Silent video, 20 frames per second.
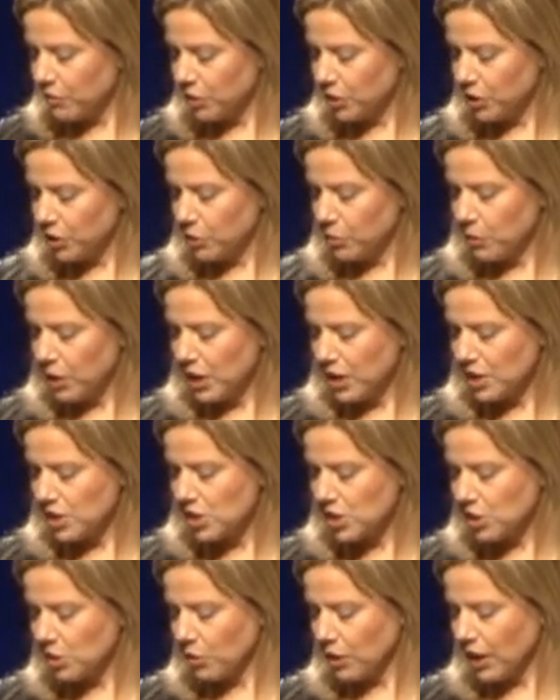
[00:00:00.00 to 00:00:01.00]
go away.
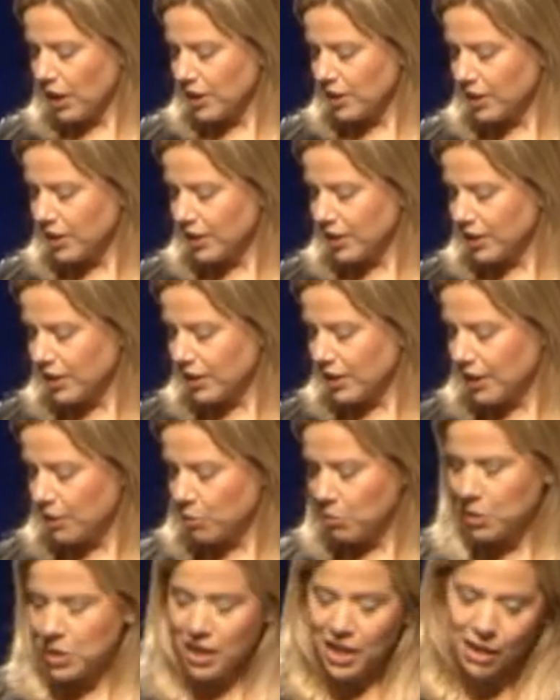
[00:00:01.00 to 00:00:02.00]
So I think that
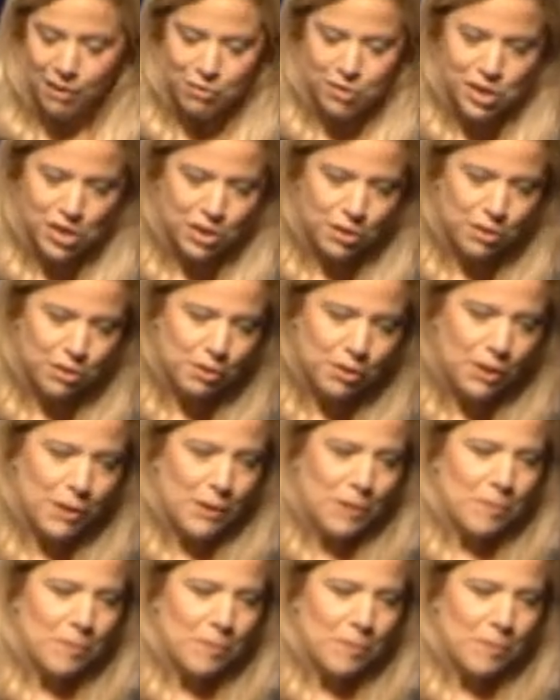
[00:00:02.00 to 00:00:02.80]
we have to